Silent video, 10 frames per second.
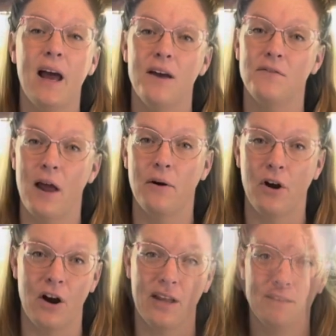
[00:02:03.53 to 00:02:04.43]
cut flower
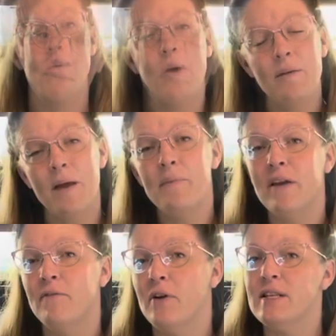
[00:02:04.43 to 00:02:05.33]
garden. One of my
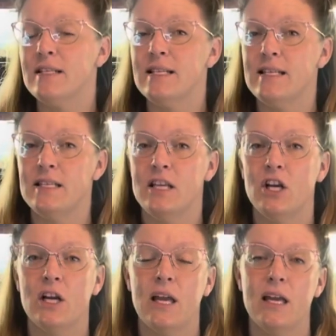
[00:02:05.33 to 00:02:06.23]
big focuses this
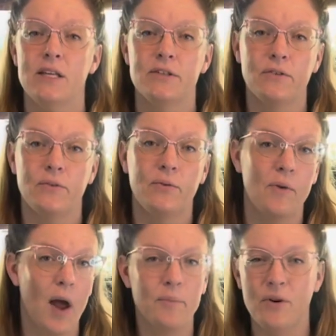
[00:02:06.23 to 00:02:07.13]
year is
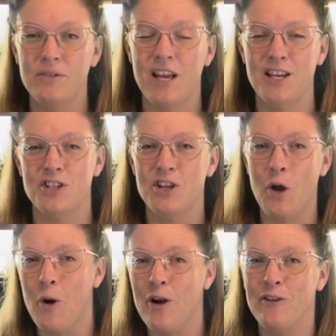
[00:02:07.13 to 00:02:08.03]
crop rotation
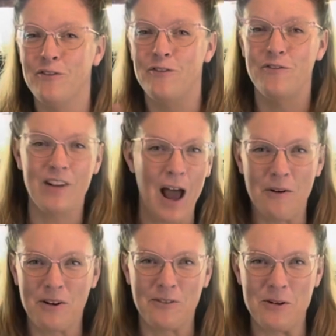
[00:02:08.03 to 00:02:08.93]
or
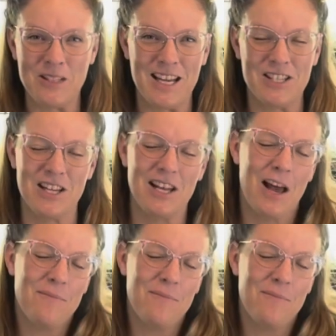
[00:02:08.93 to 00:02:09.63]
flower rotation.